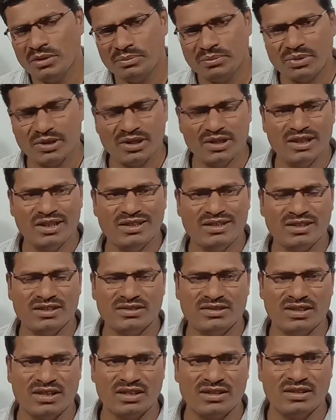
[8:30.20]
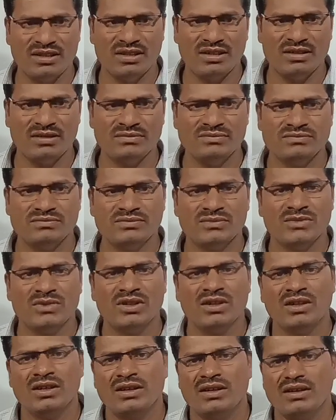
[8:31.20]
predators are there.
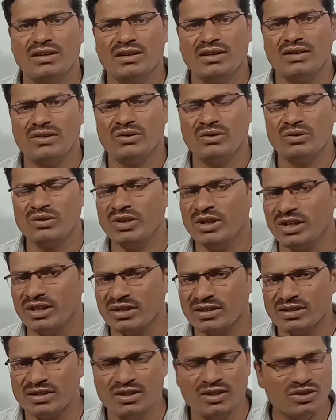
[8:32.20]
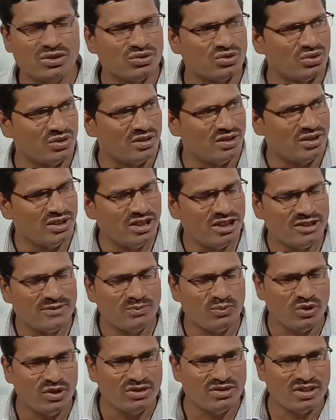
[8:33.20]
Okay, so these
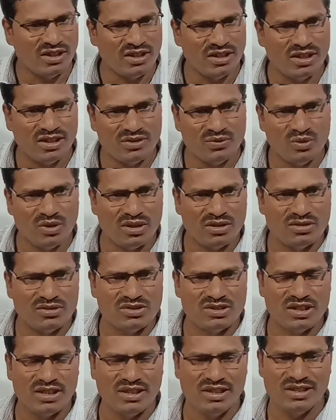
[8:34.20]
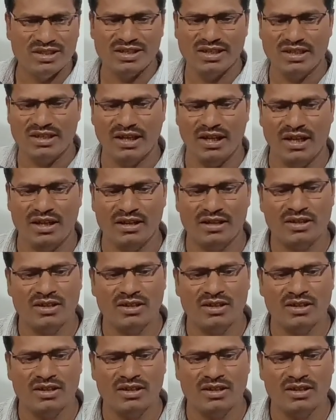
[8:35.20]
points again we are studying detail.